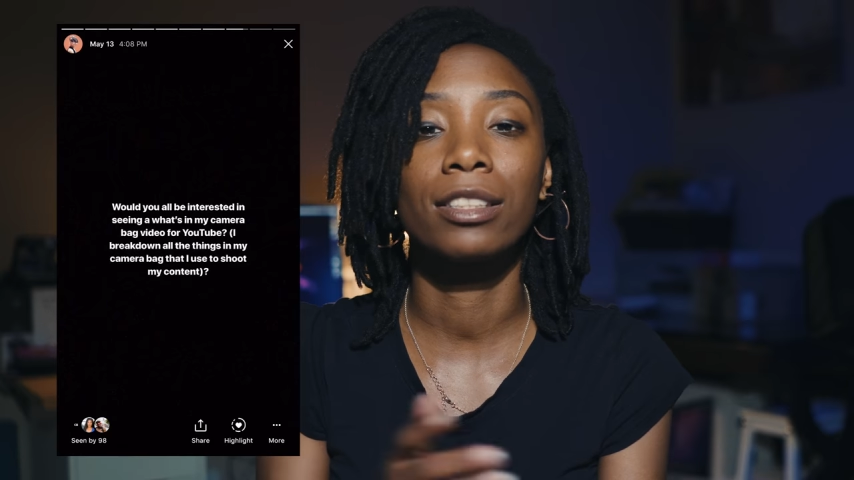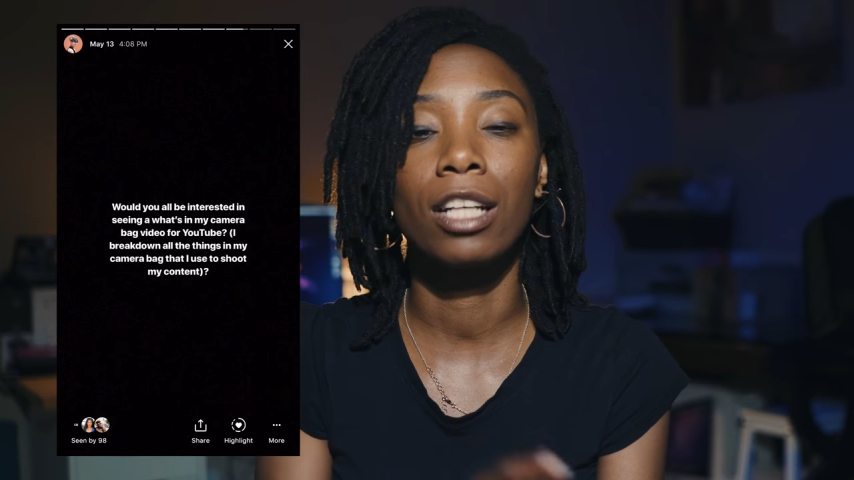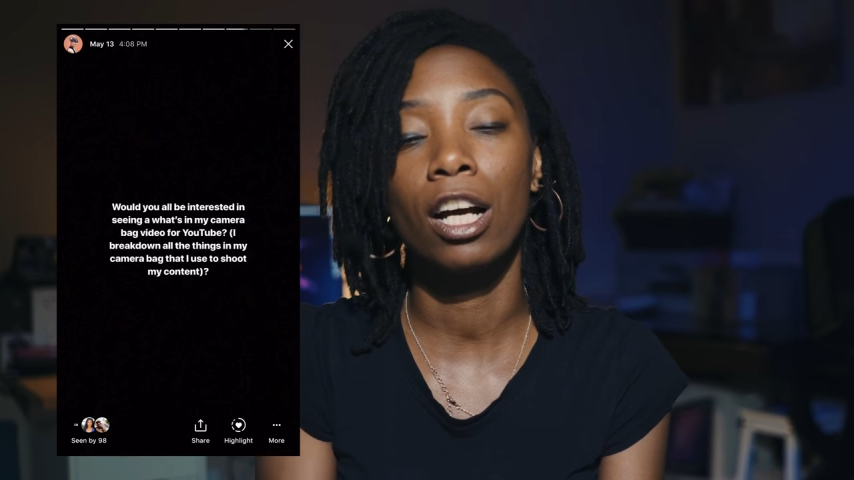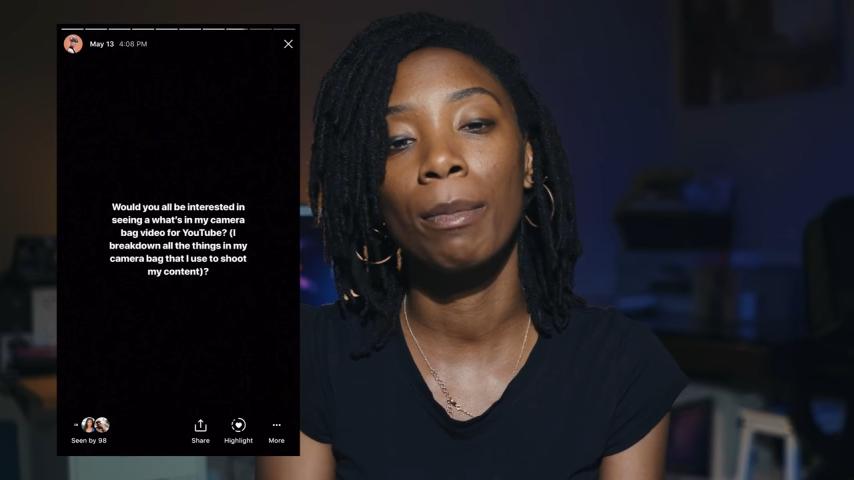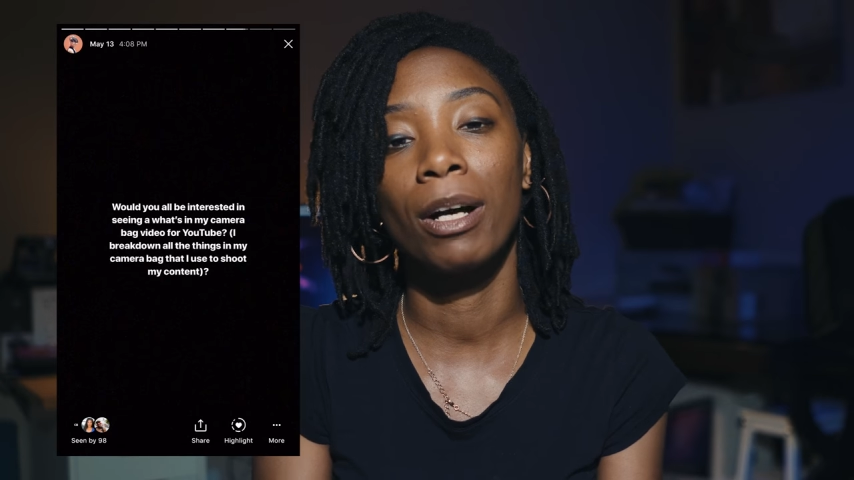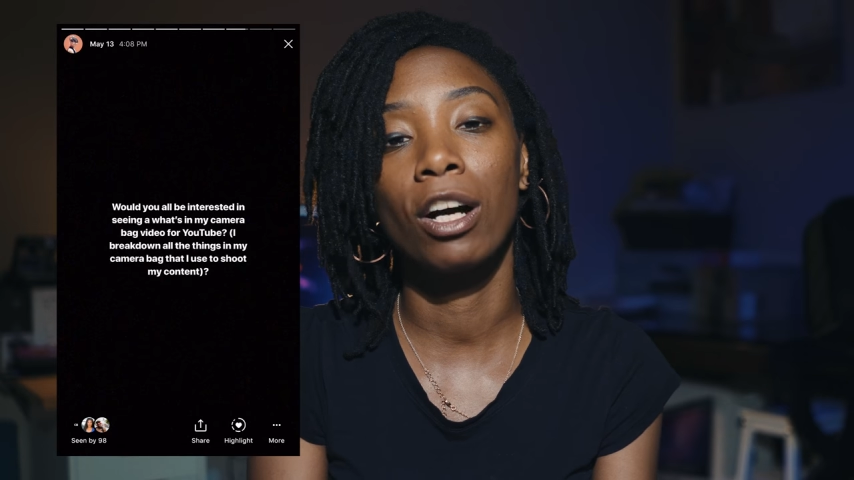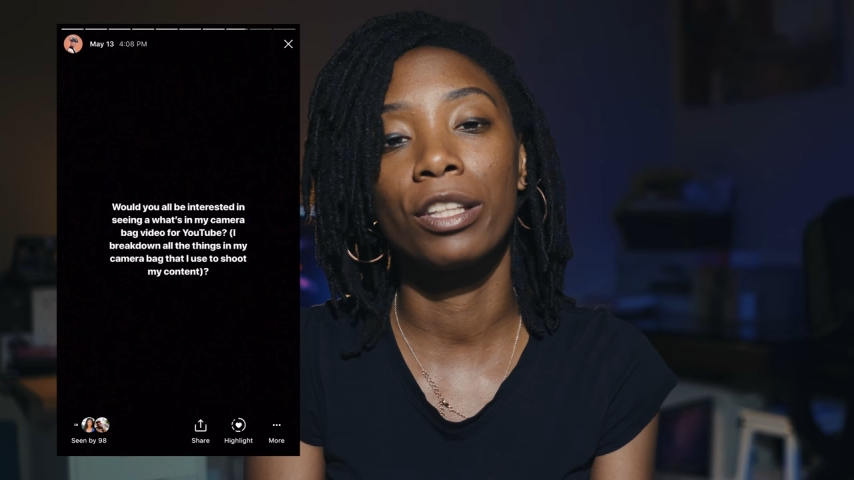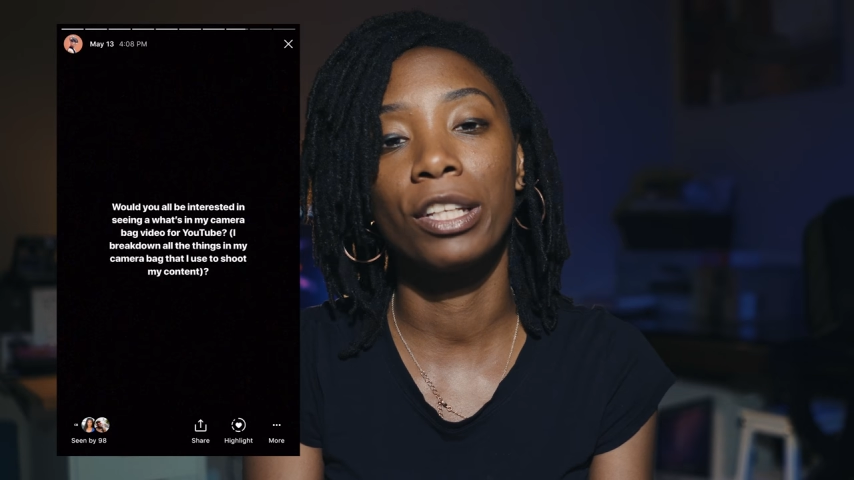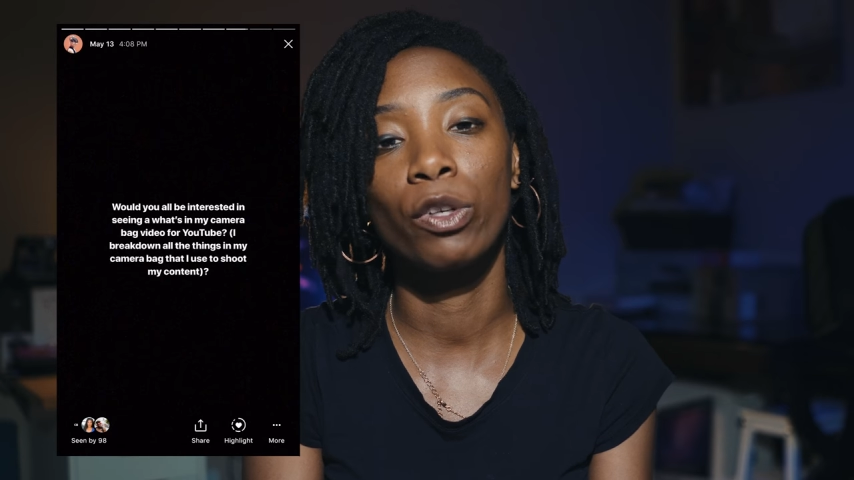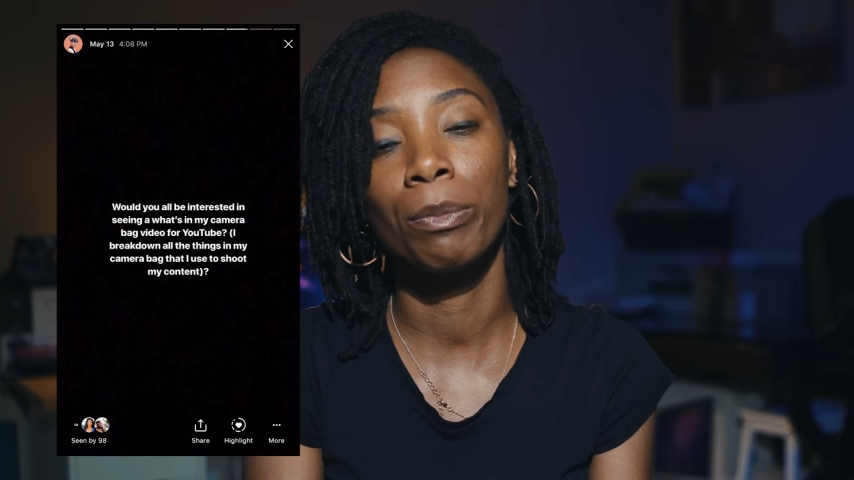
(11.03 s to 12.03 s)
talk about all
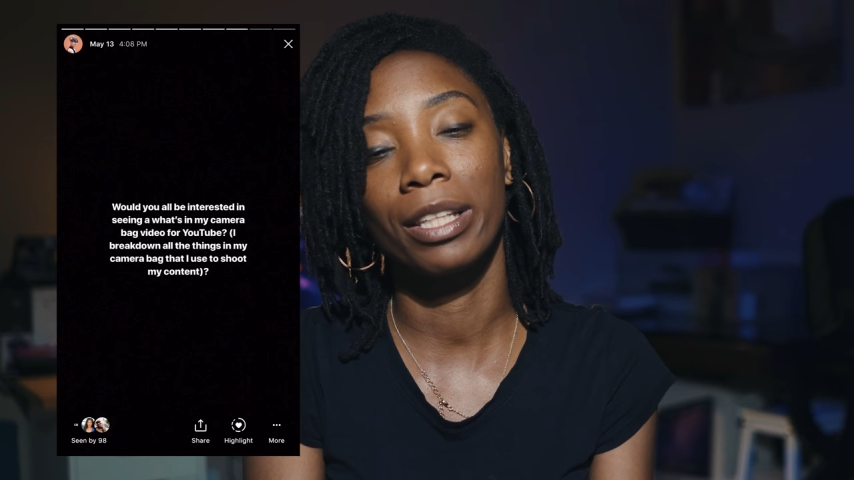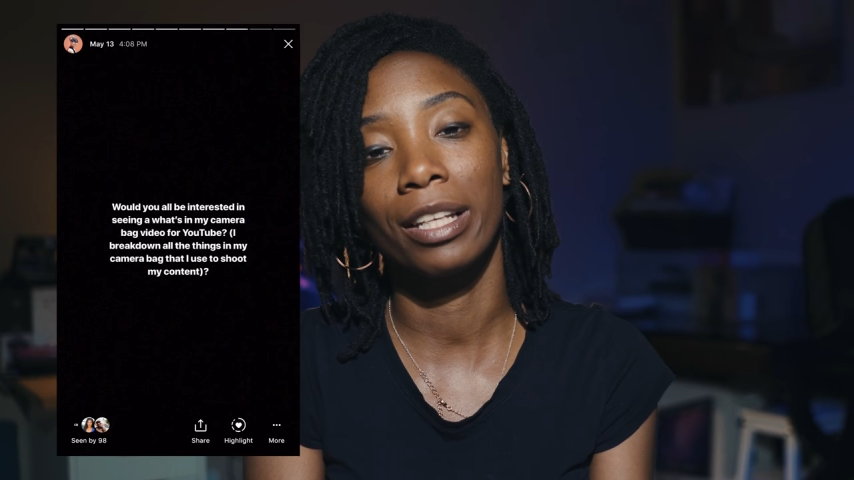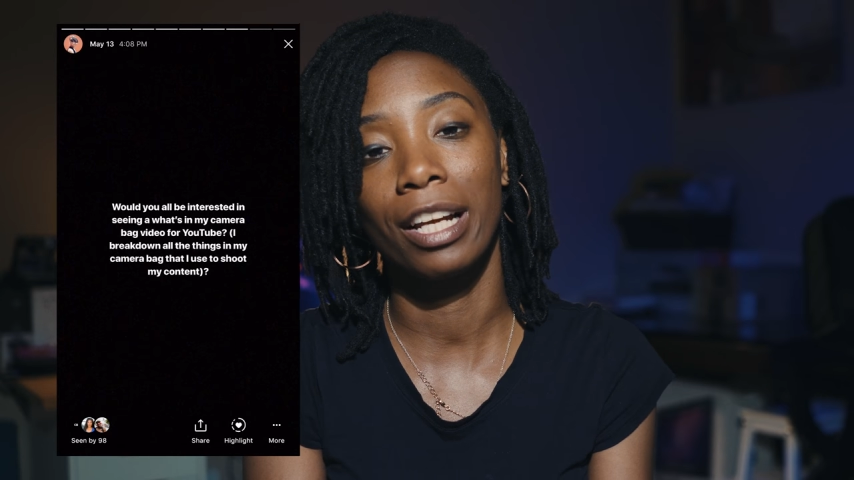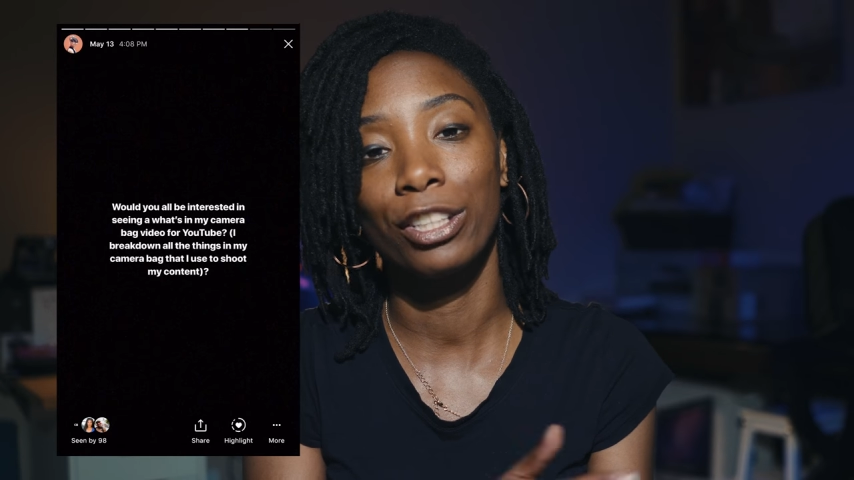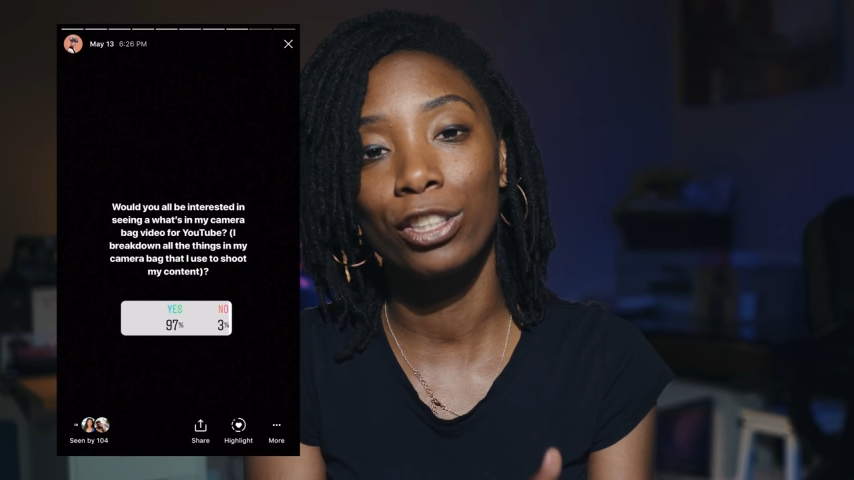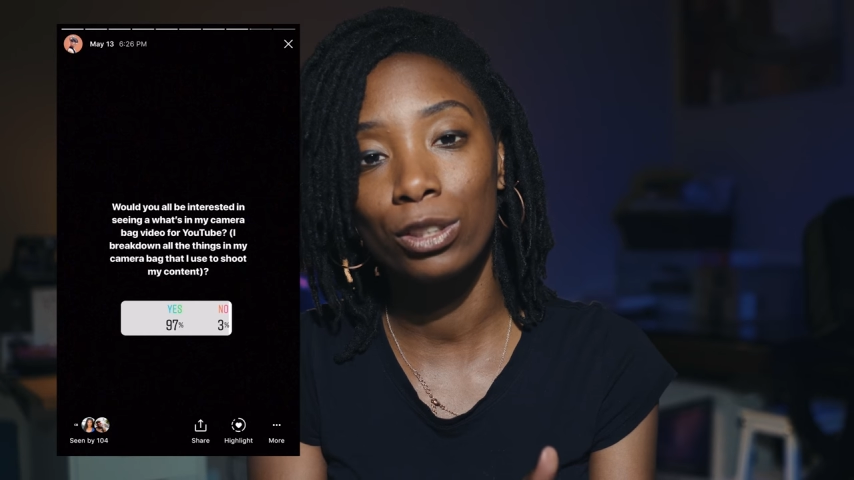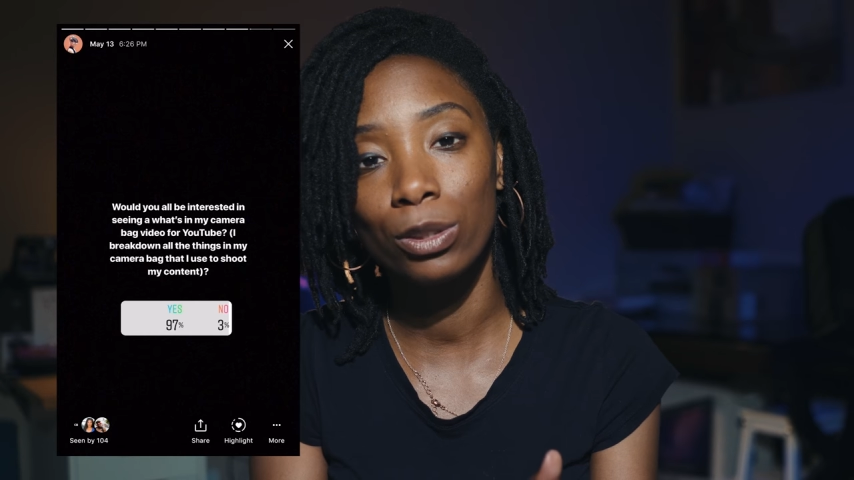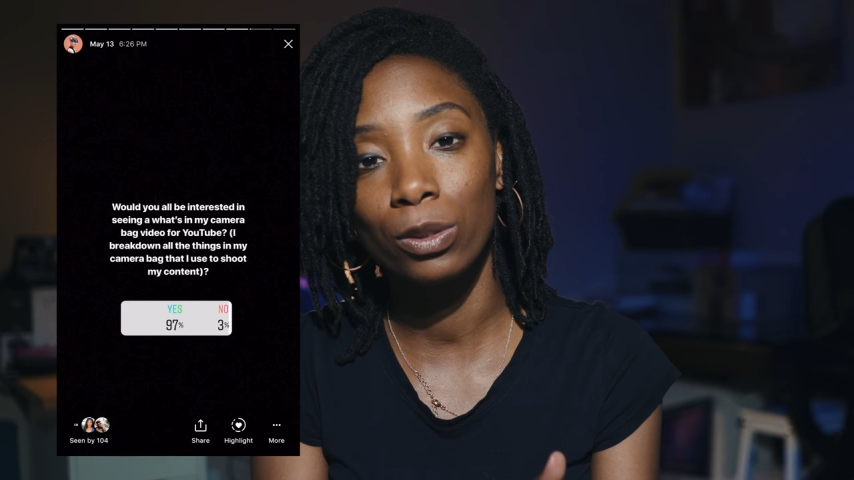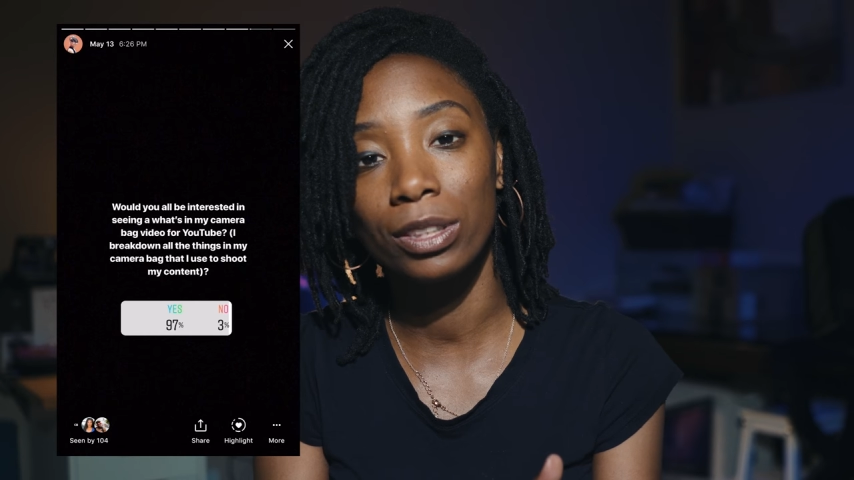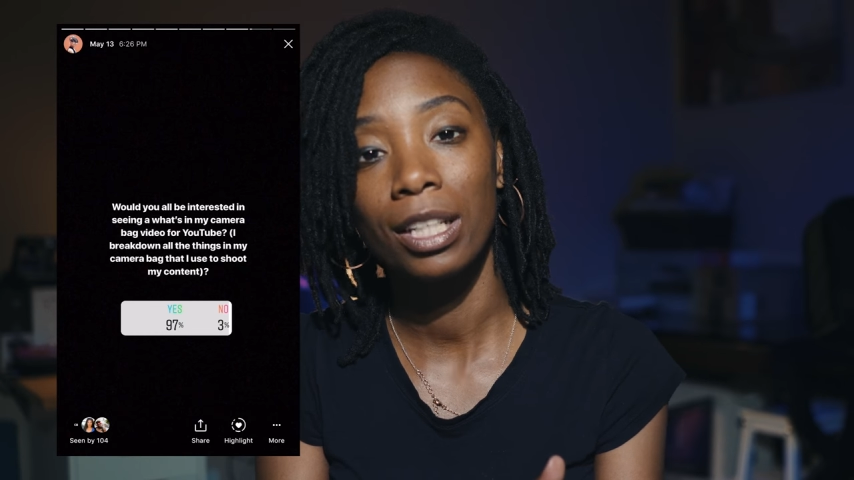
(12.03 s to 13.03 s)
the equipment that I
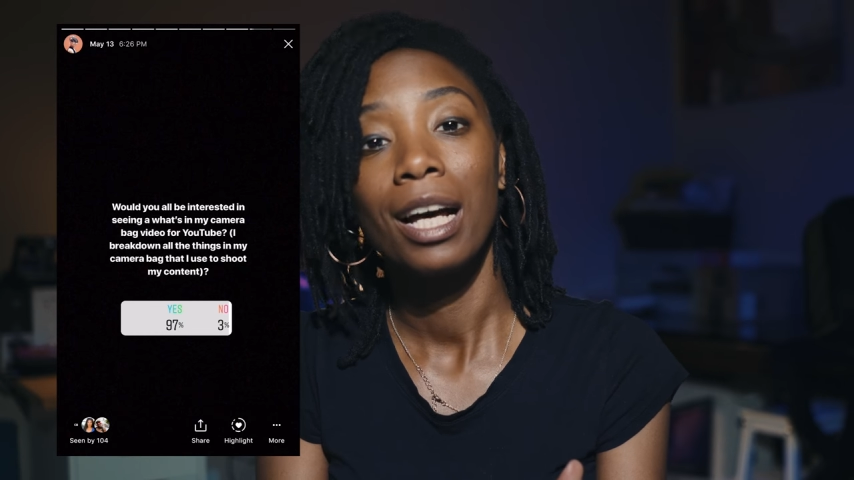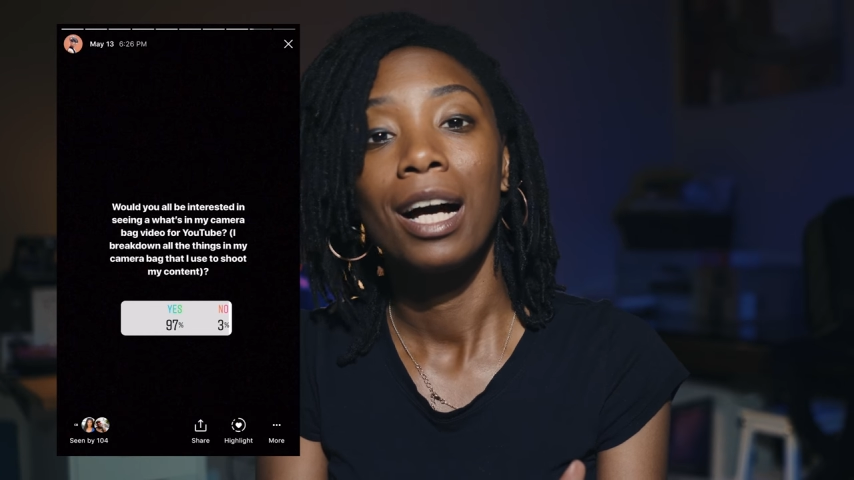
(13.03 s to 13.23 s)
use.